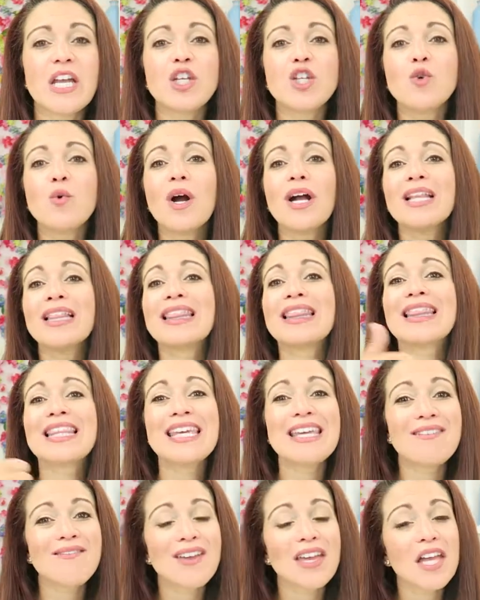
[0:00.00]
and you are
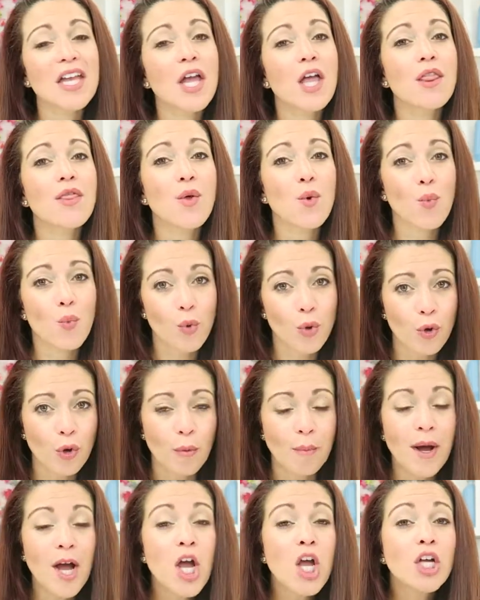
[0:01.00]
leaving the
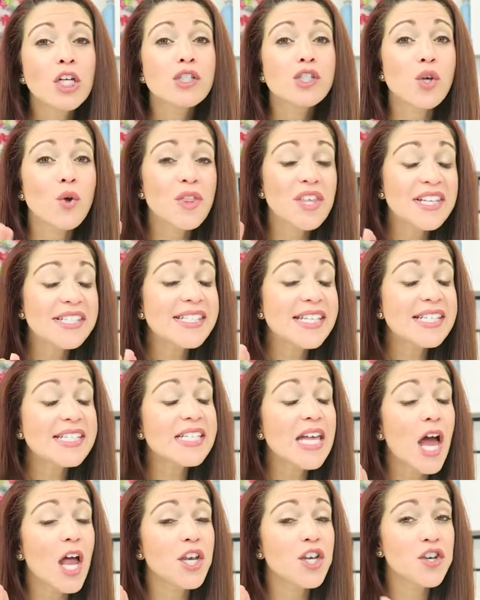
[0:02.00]
room. So this is
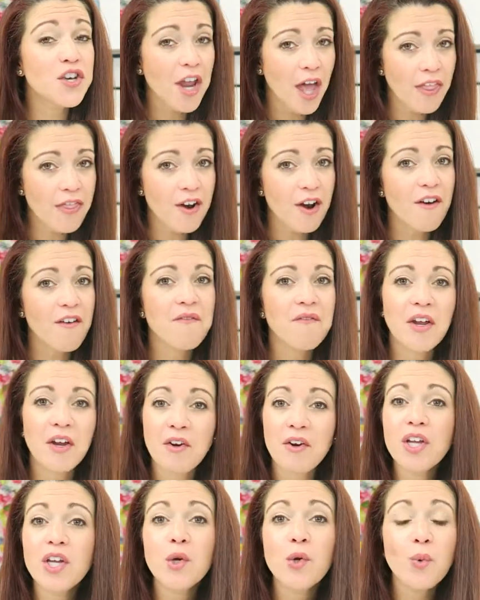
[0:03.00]
another
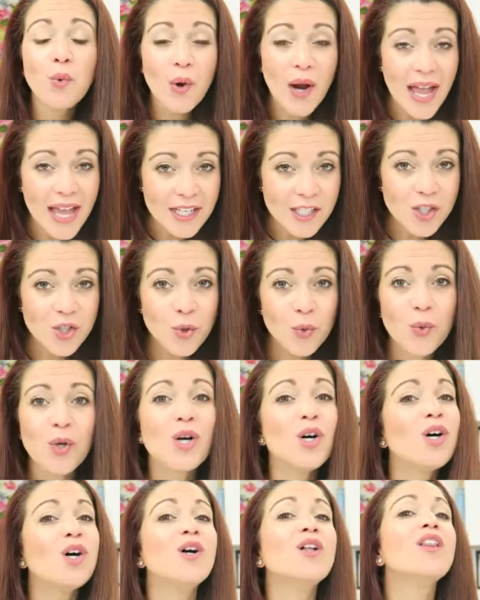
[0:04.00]
very
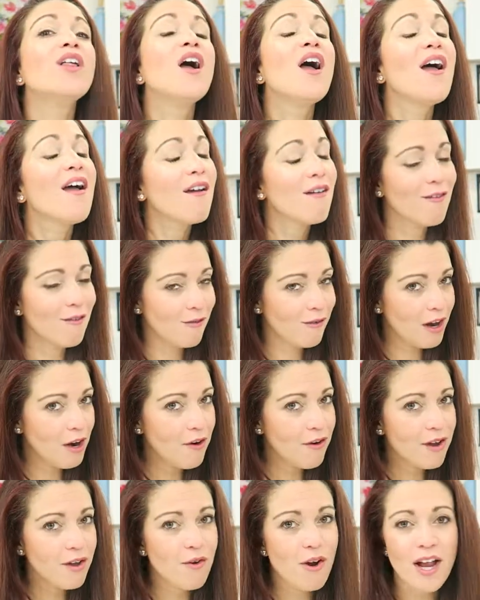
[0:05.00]
gradual
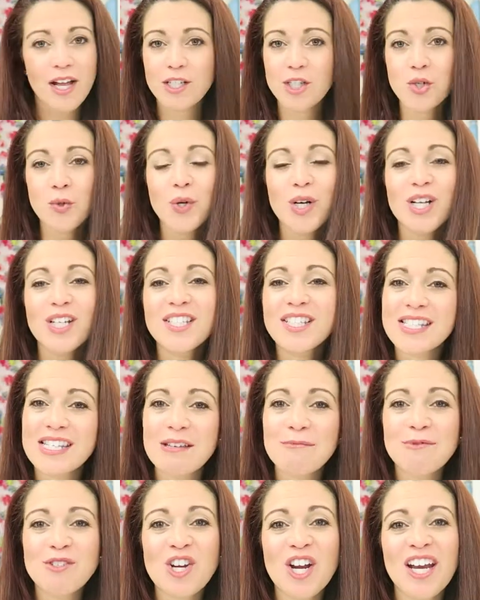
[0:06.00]

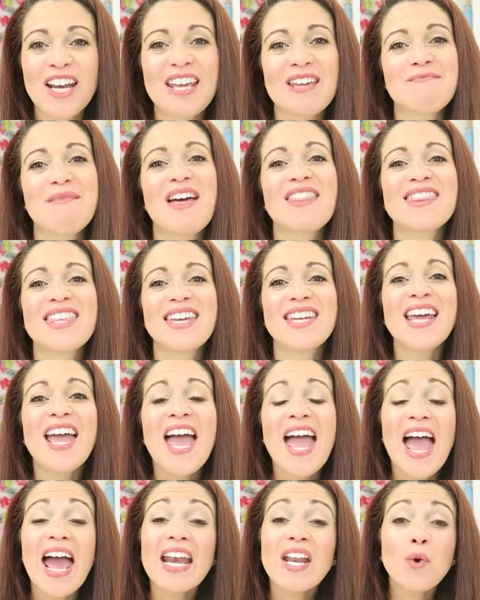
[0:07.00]
sleep training method,
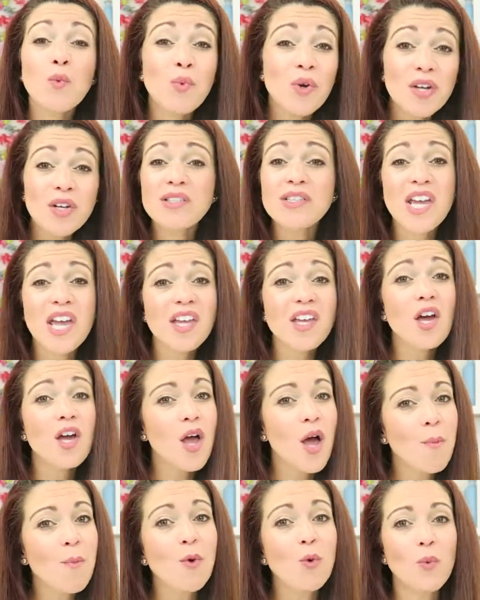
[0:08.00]
and it will take a
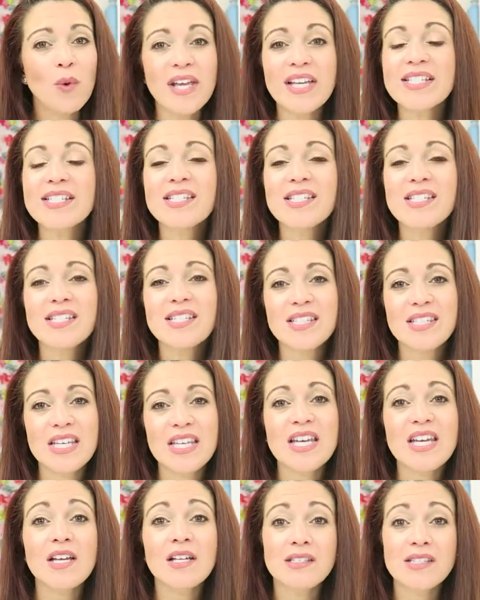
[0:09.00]
couple weeks to
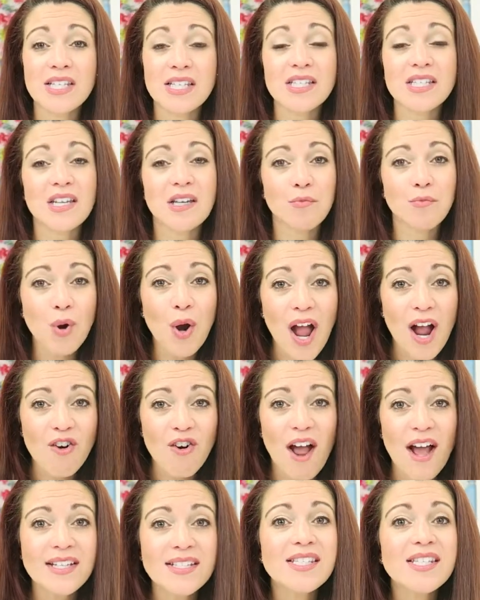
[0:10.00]
see consistent
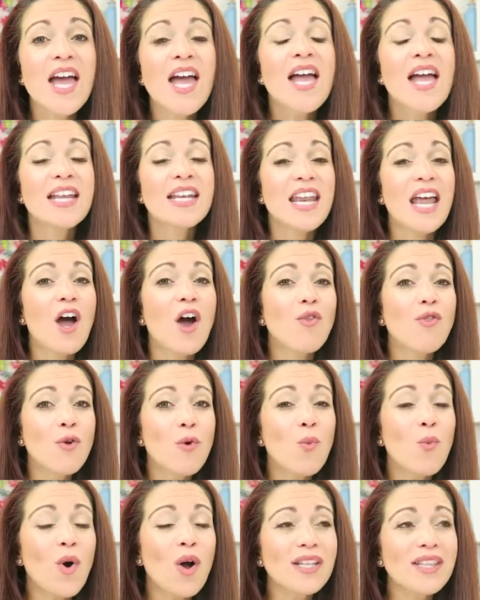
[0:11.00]
progress. Now,
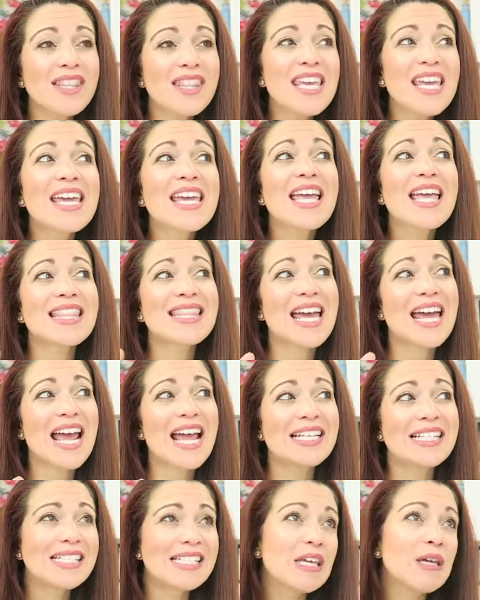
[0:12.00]
the one thing that
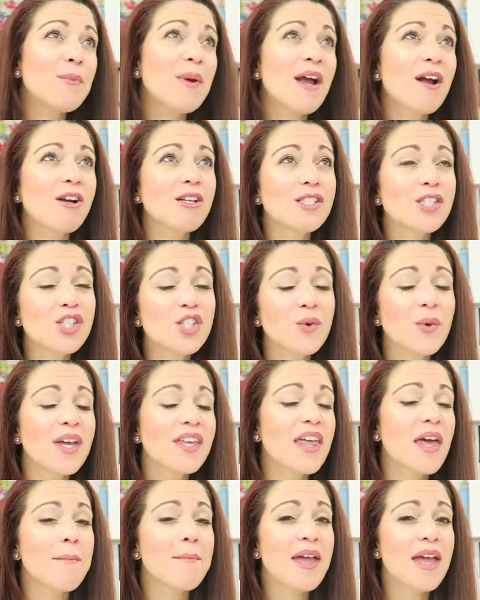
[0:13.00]
I see parents
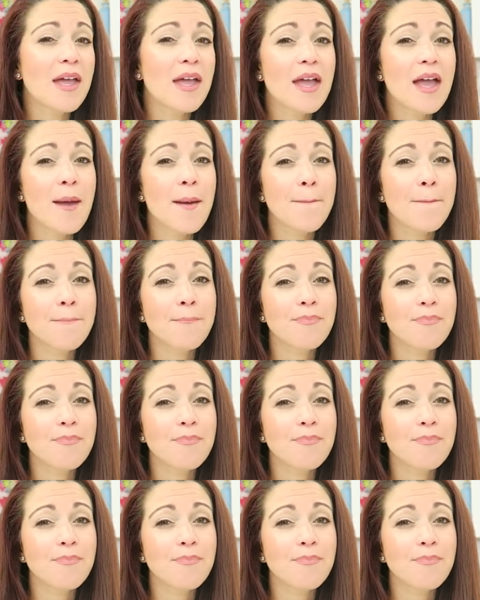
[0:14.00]
doing that may